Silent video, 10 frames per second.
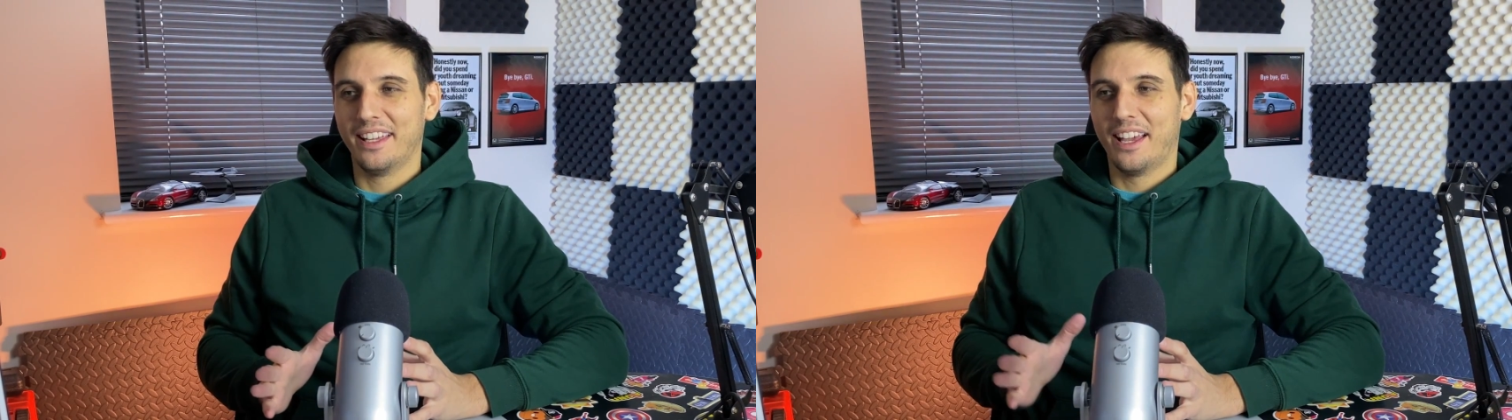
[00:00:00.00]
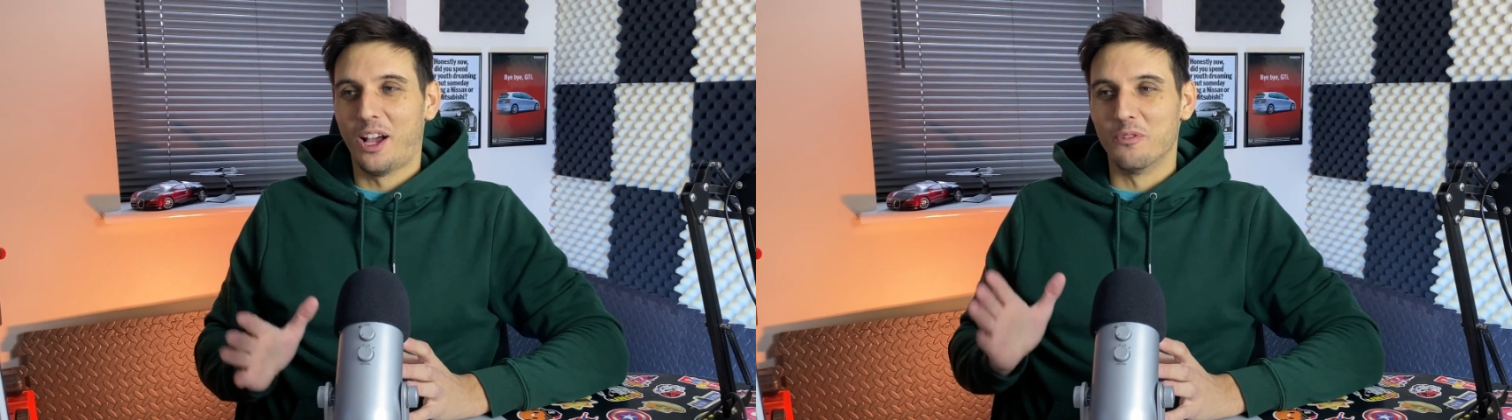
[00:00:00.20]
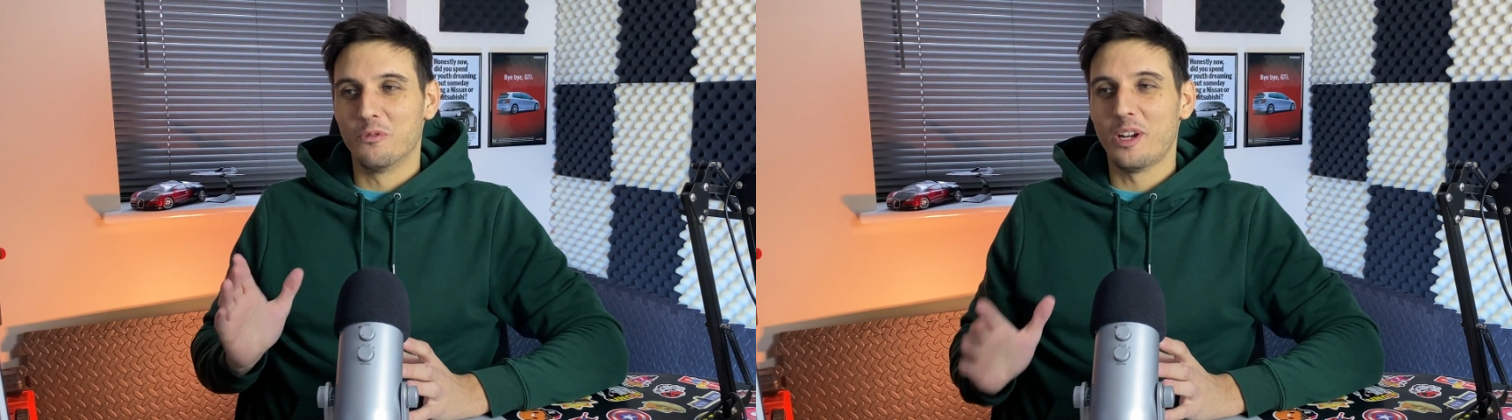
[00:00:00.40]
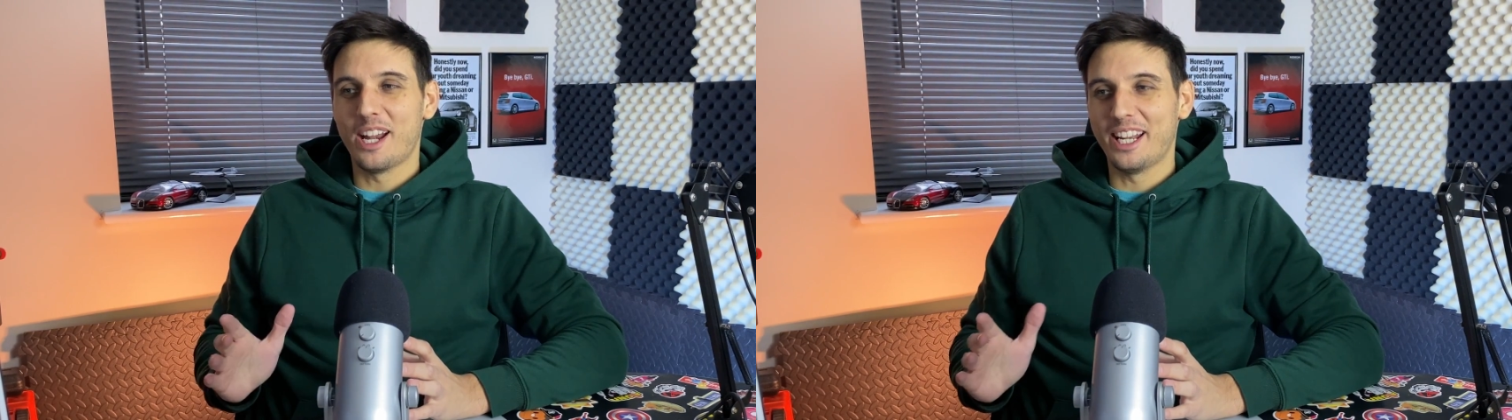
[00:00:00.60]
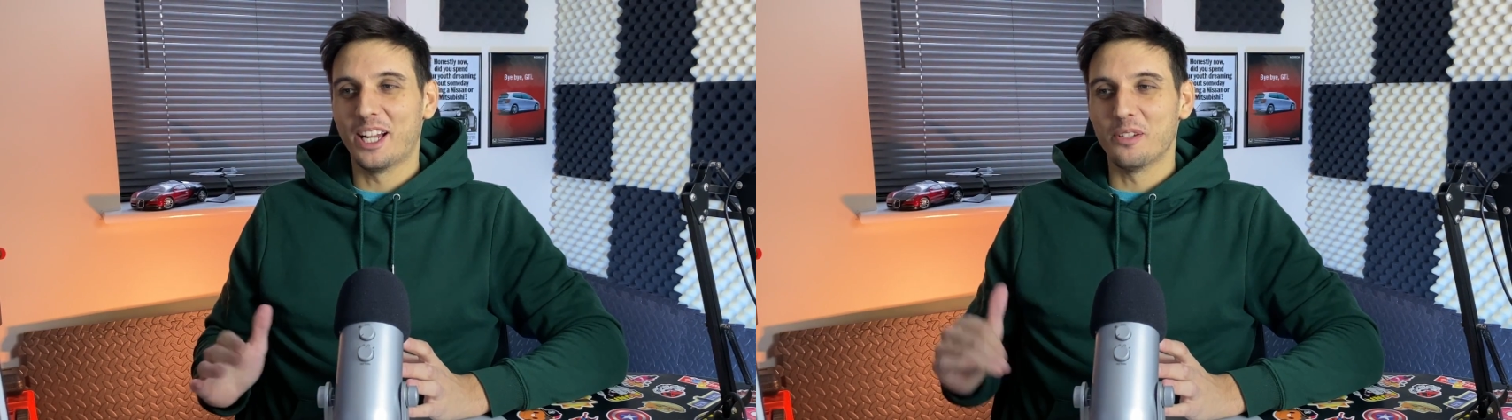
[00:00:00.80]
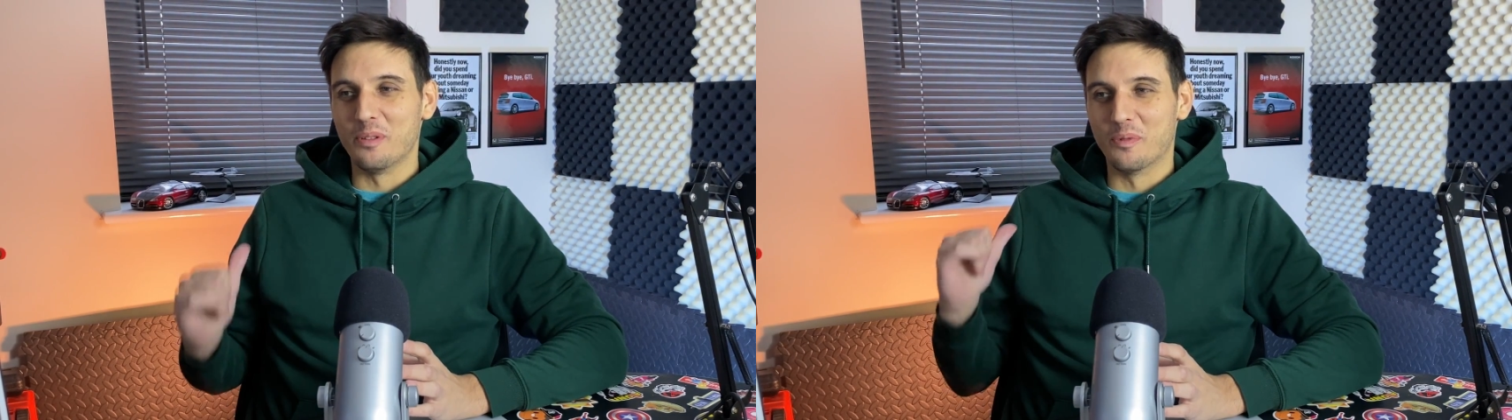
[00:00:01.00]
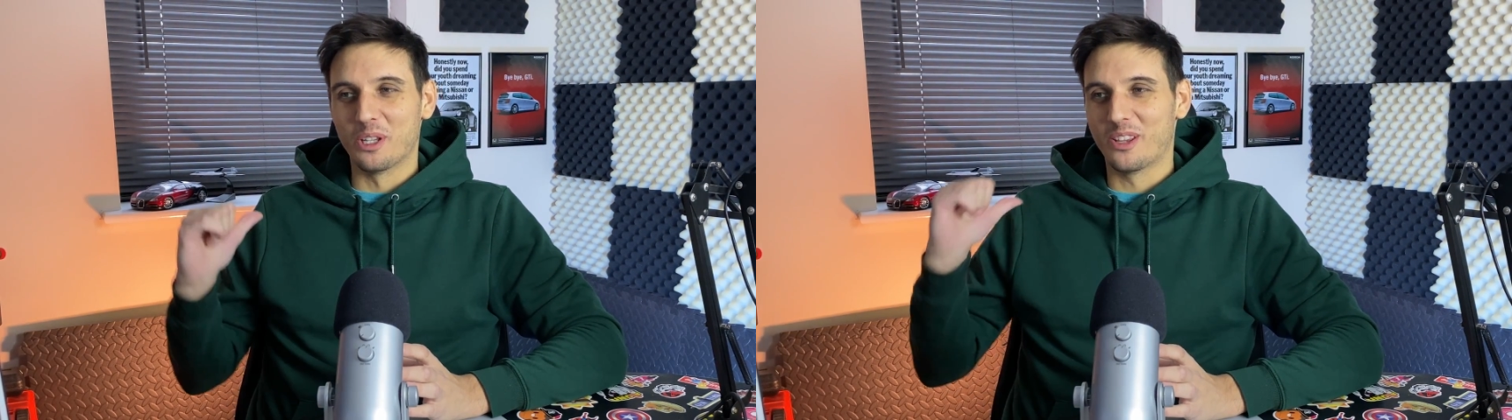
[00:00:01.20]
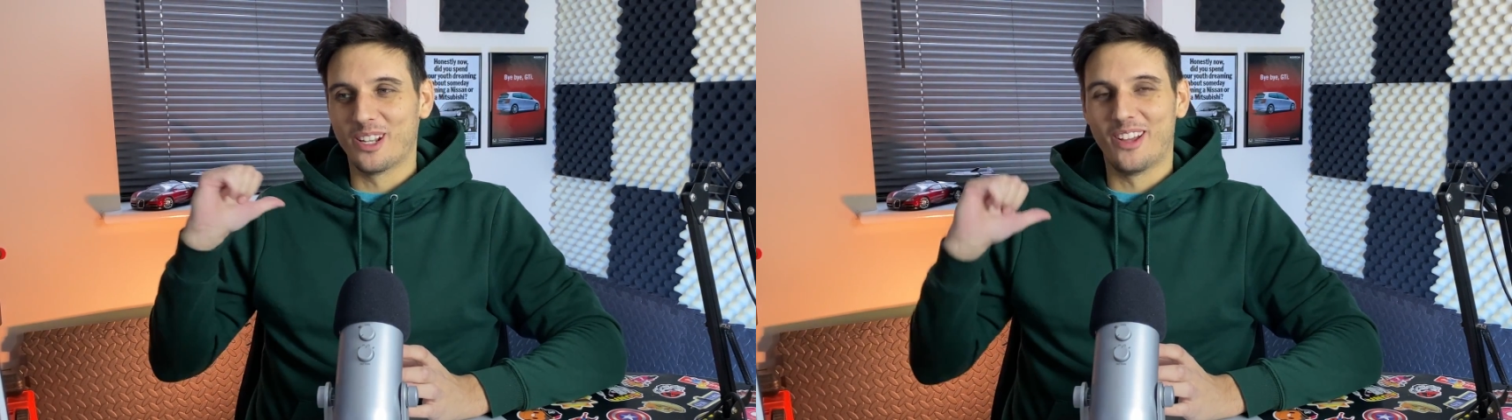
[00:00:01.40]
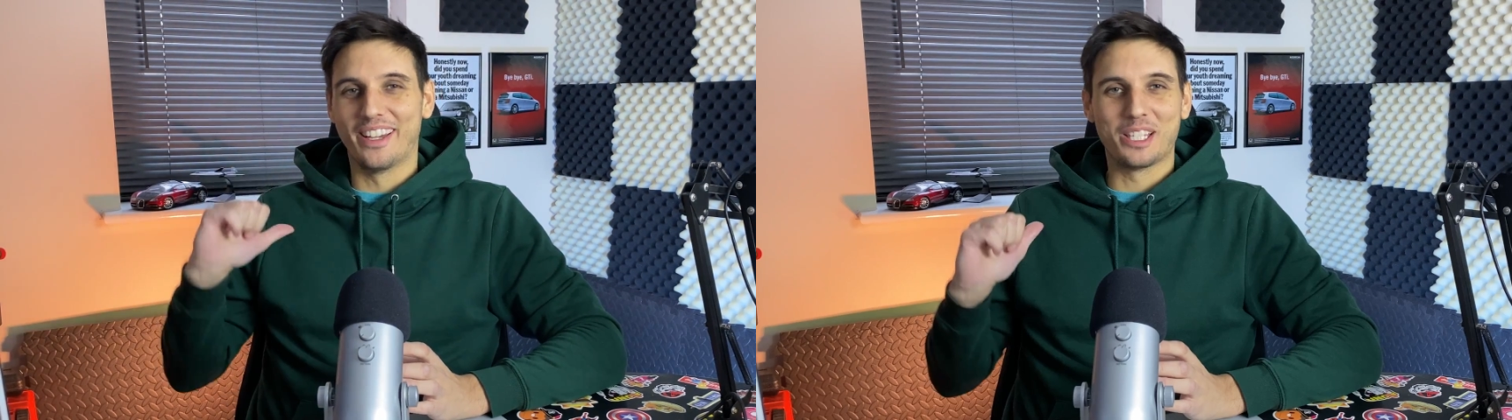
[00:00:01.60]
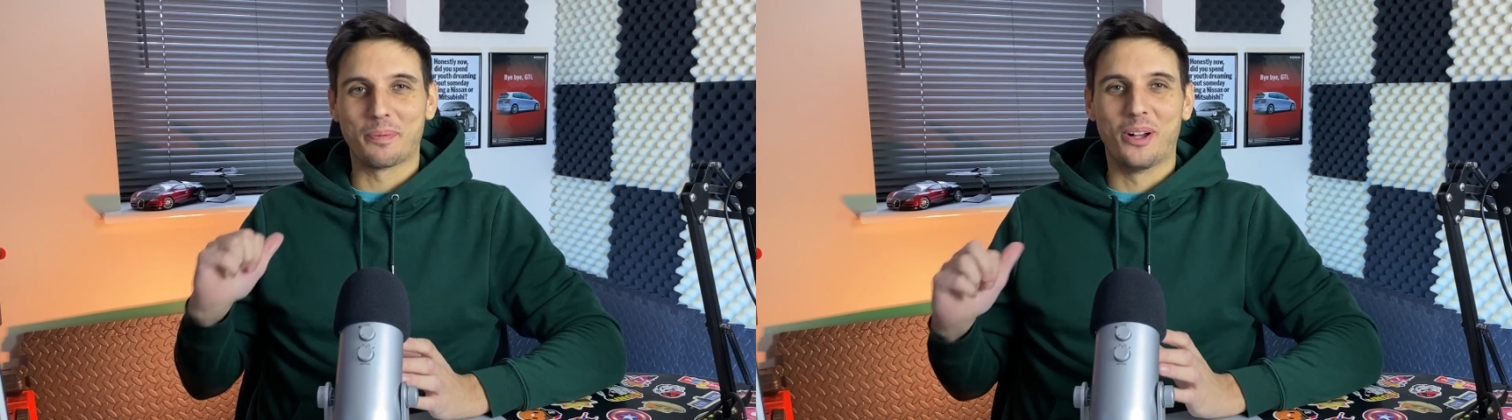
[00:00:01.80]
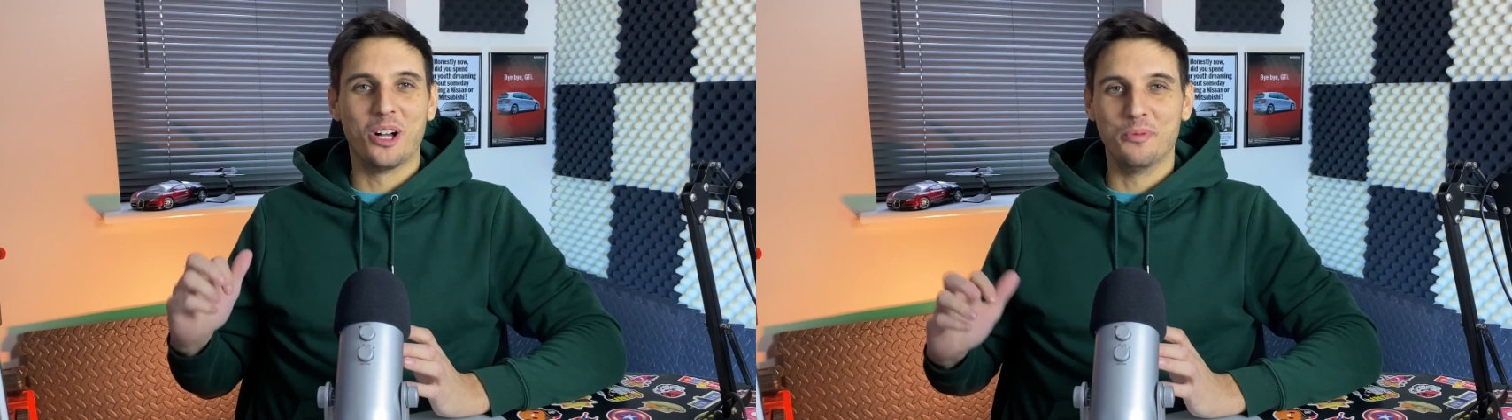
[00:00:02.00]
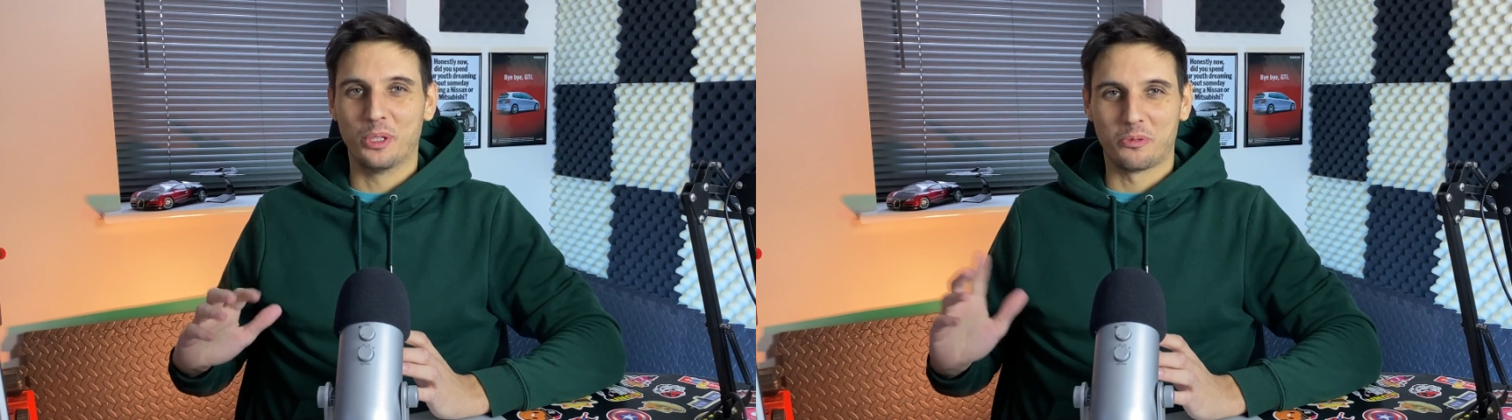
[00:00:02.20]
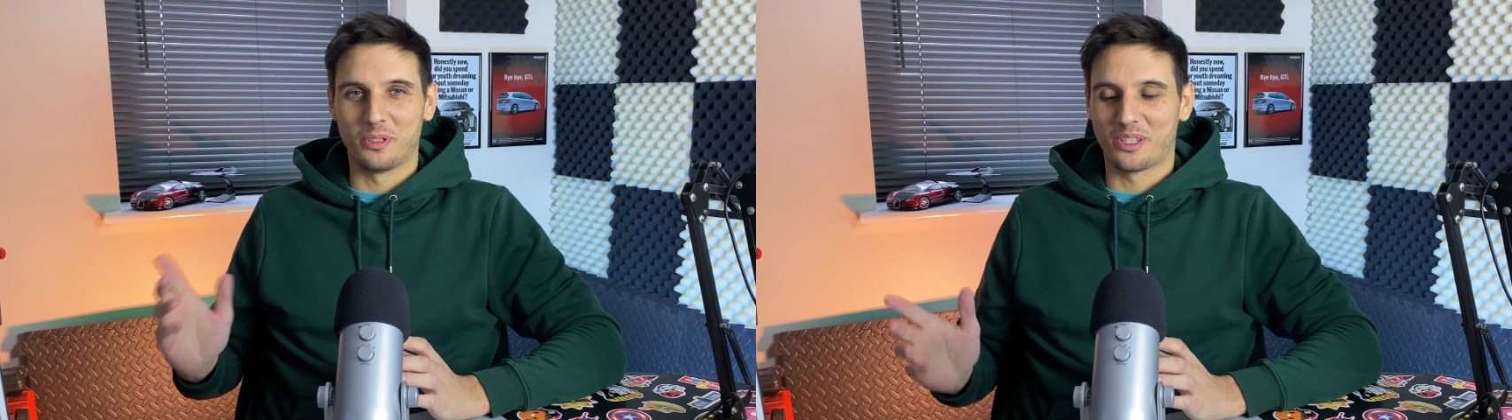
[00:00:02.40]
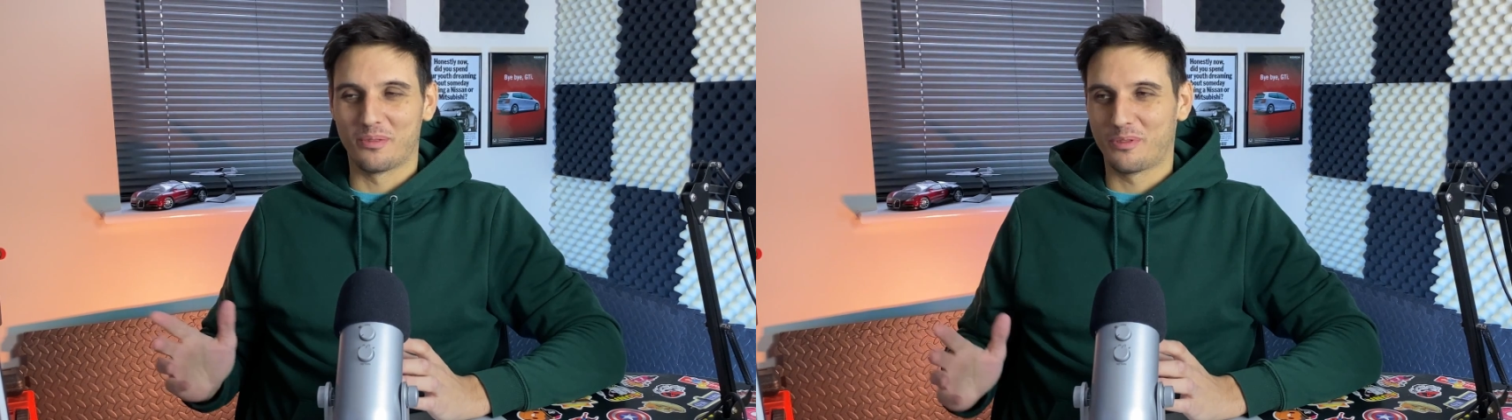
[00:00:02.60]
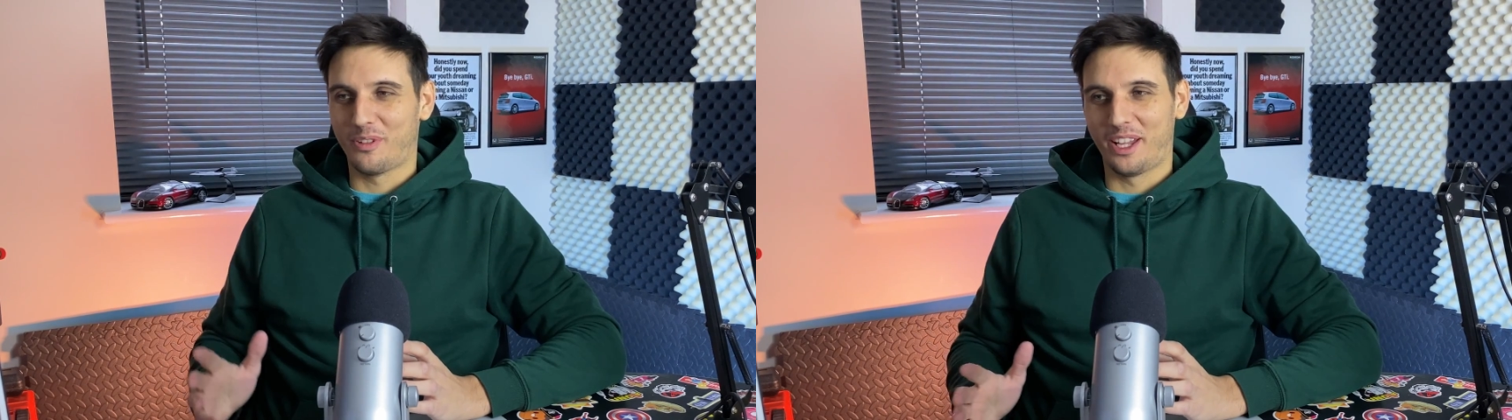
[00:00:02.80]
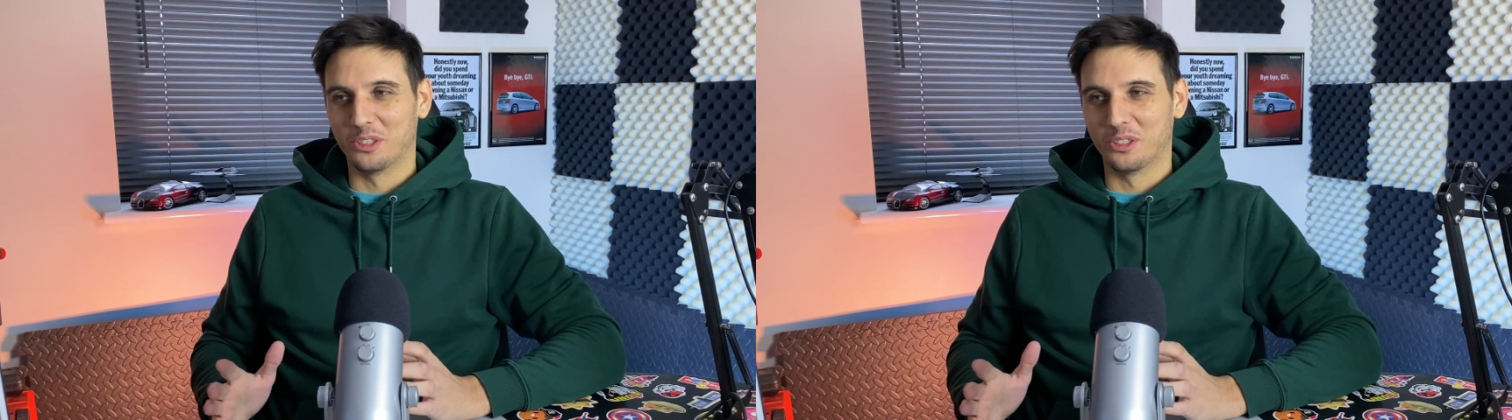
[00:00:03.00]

I'm really hoping one of the lights behind me or something doesn't fail,